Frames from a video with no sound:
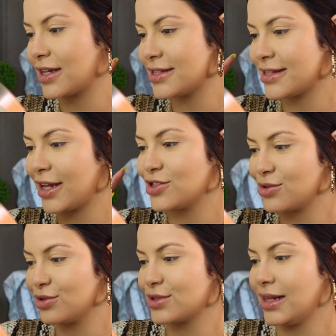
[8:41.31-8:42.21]
because I do
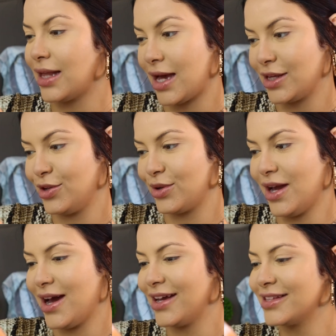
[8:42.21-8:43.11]
use a lot, you
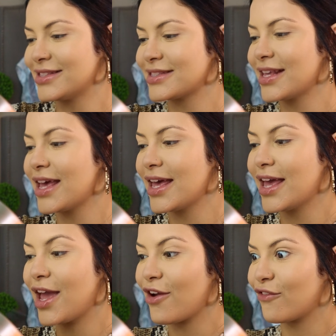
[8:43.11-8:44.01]
guys,
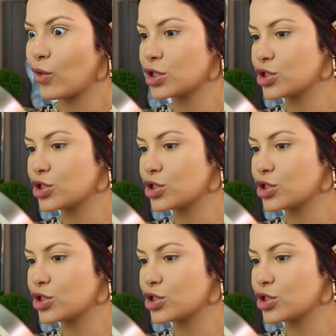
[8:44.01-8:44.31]
for